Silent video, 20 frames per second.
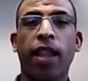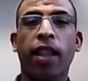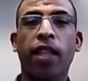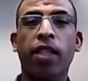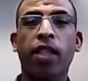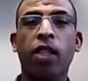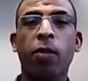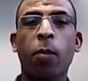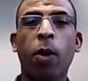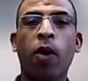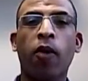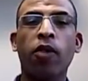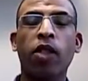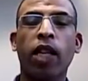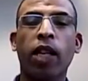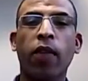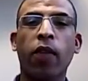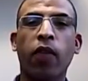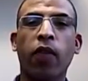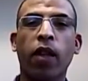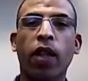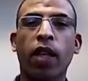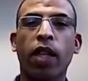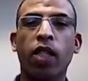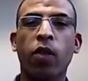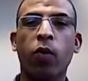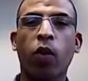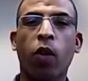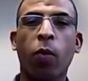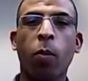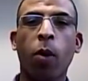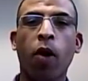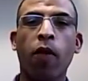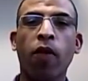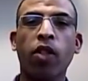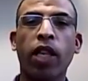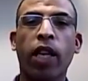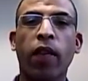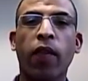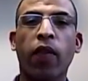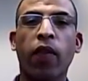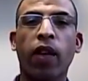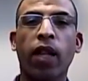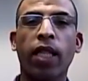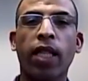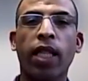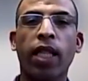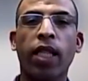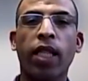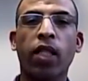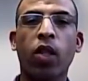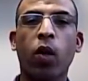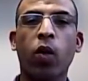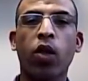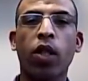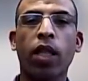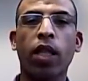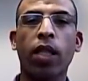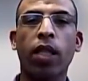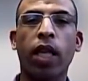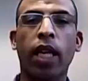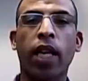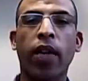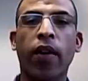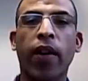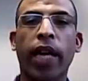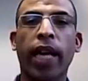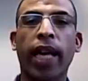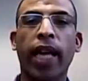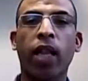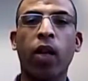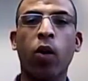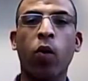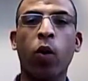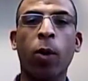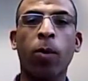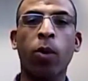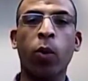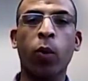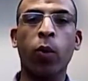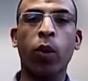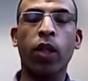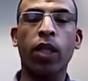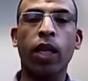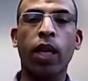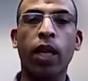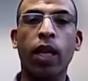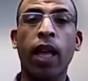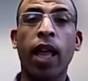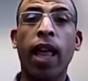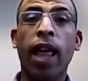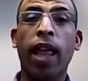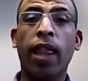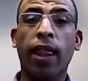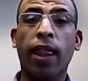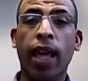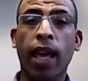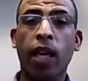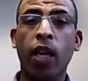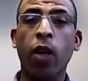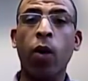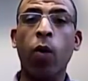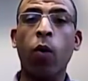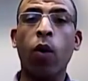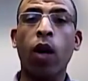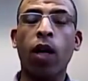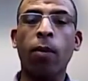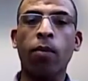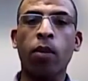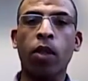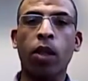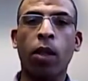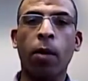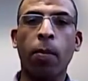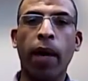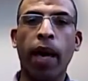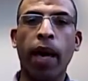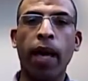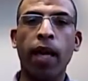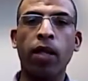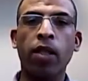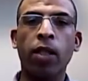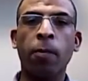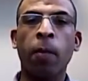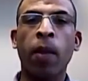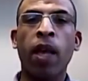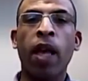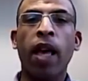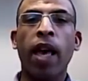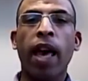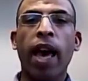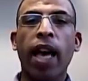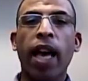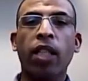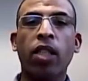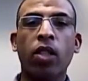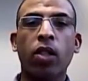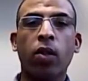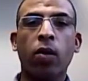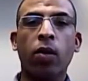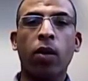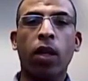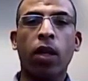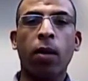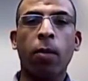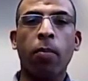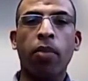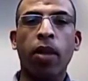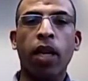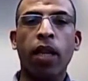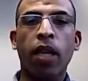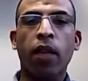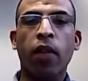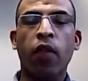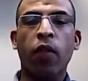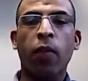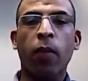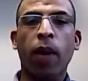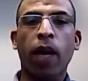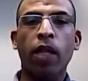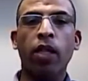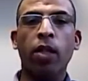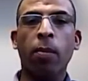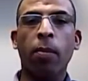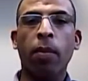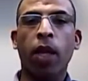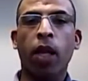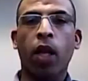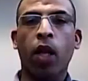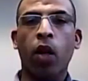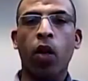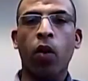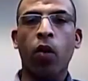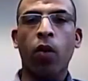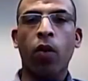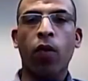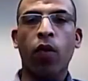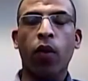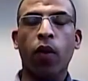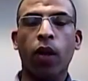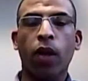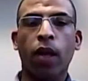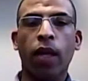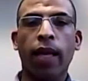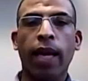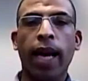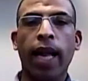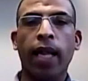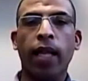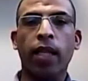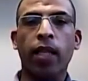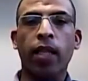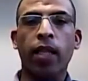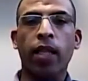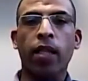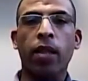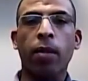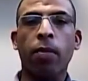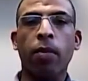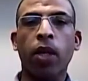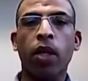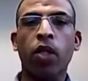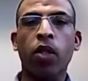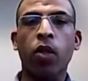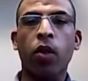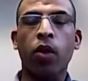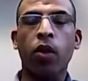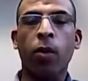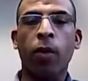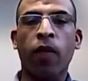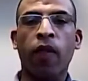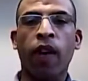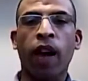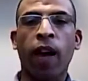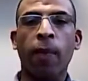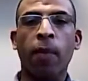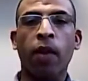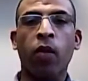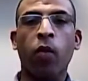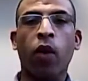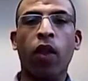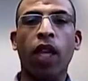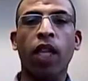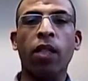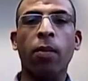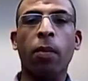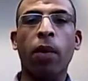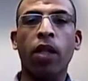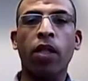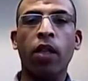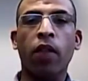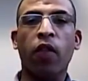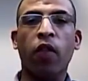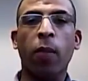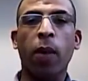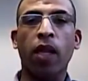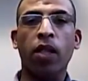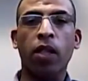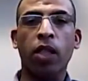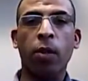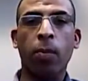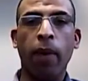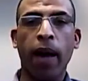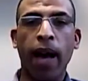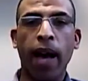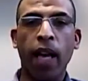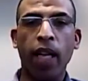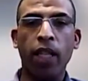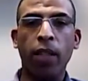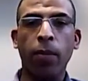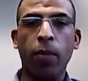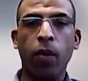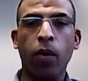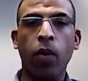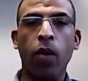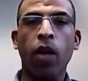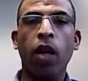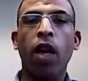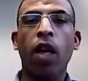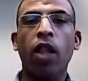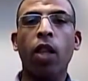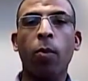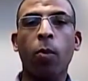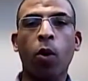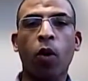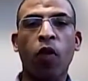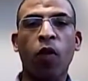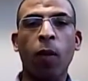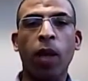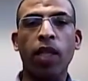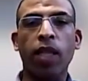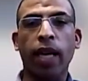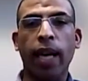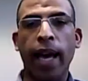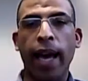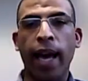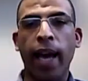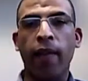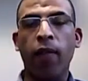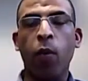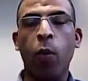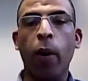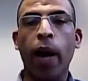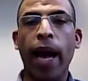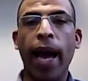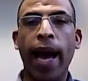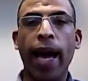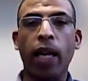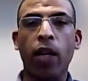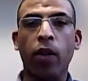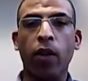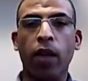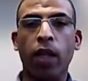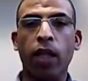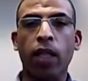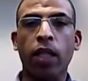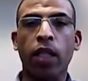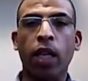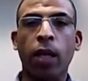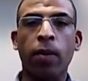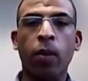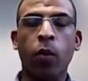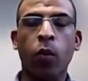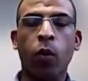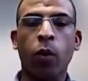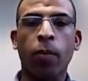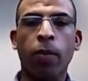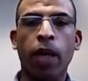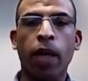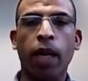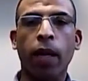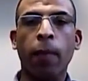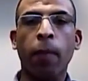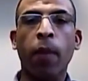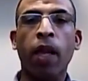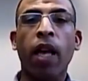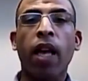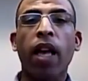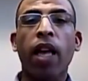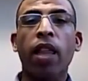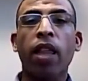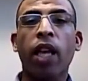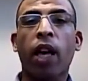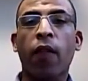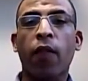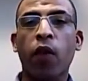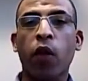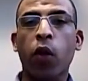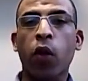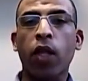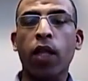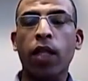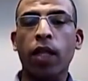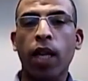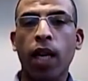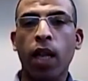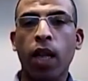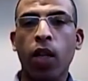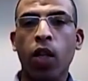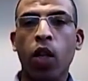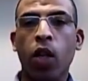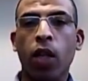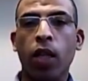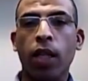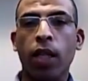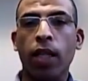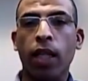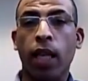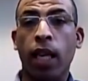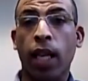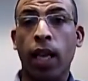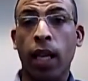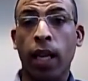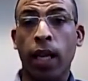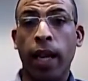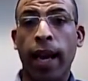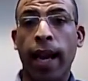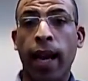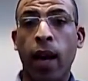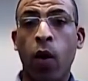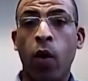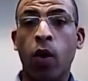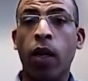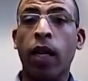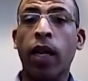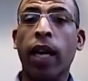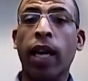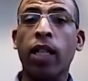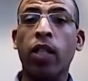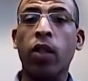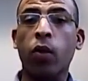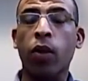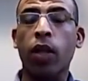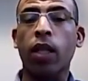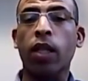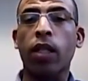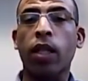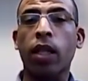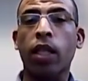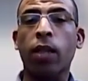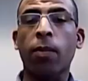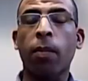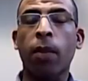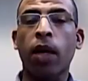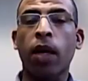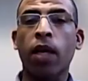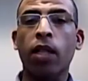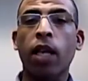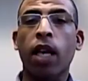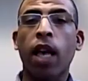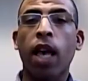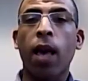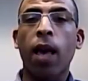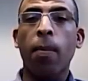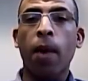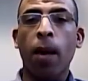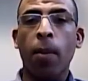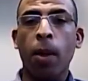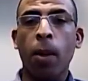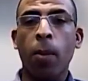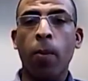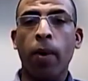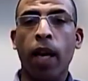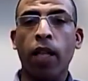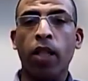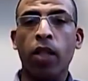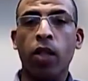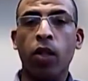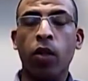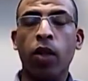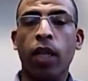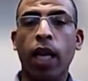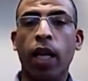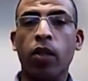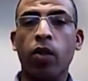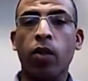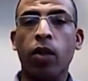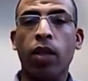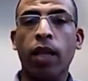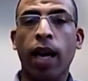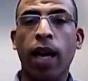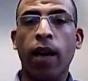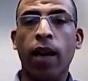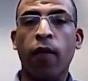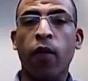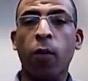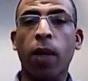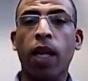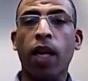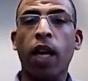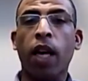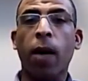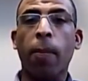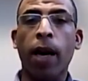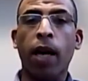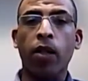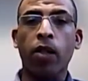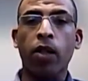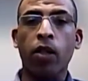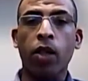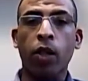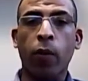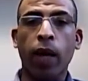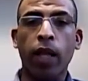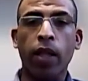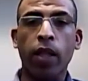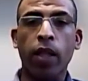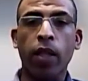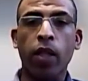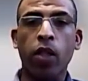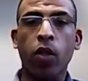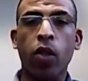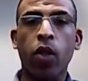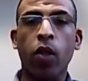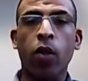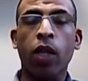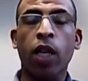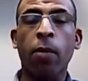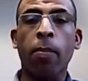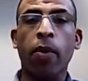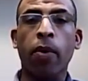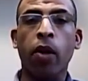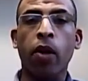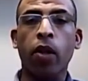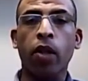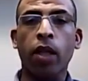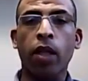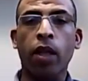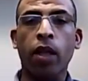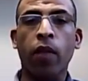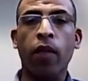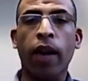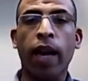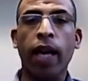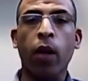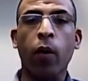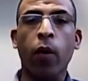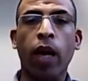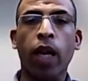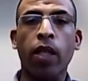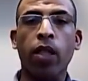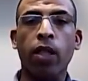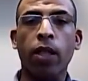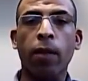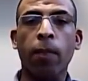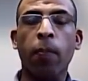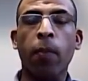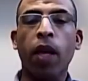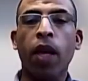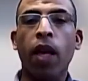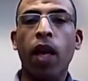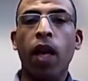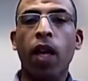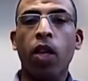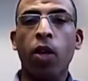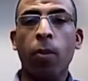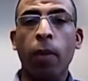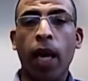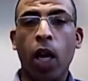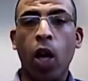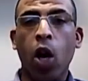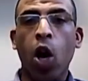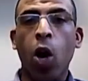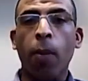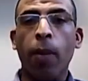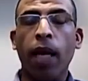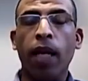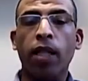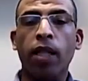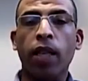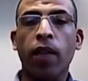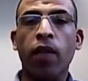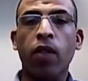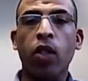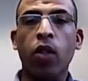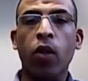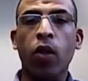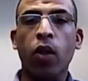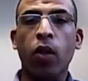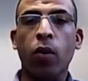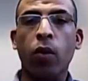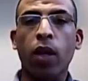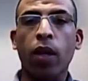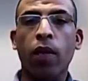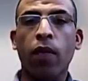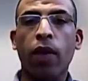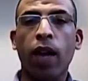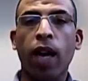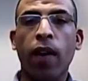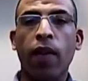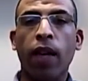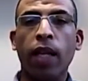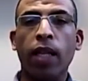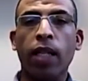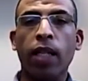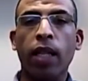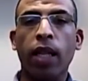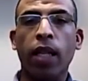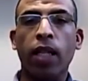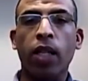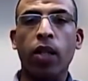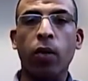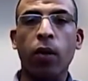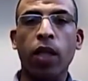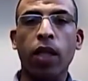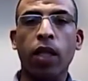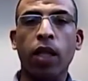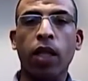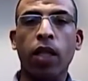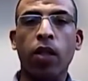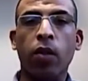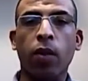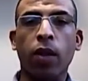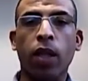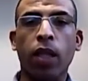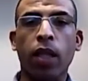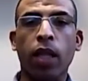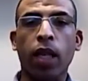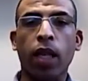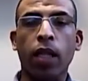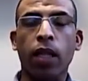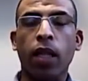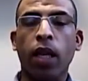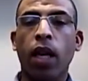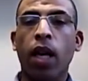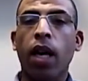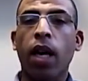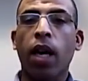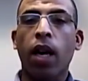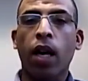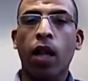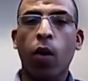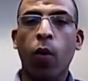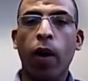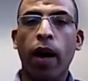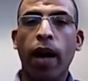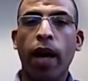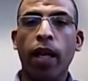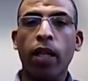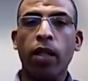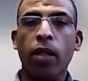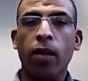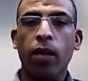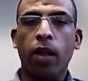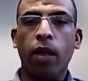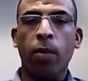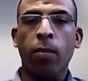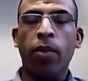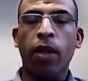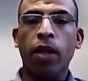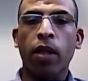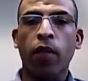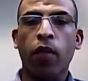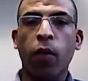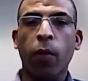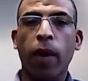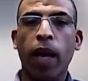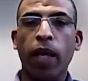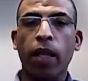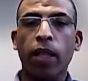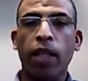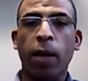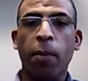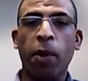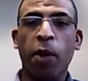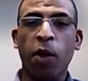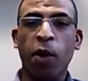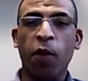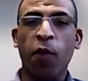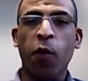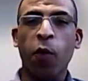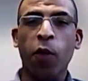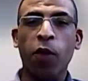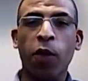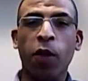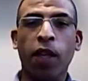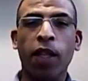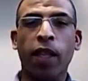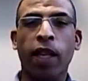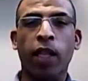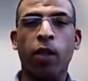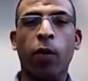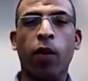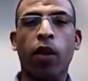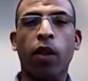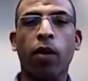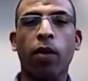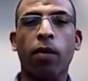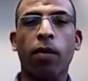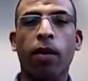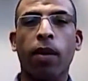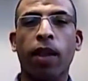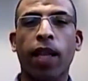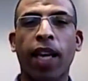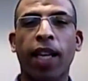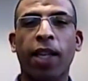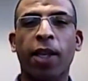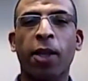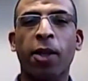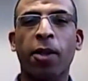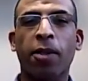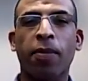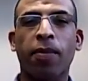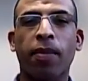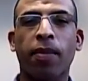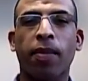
This is Marvin J. Felix with Marvin J. Felix and Associates here at Keller Williams Realty. Thank you and welcome to the page. As you complete the information below for the analysis, be sure to provide me with as much information as possible. The more information I have, the more accurate the assessment will be. Now, if you're a seller looking to sell either now or the next three to six months, it may be best to schedule a time for me to come out to your residence to do an in-person evaluation. You may call me at 703-586-3636. Otherwise, complete the information. I'll be looking forward to connecting with you. Thank you.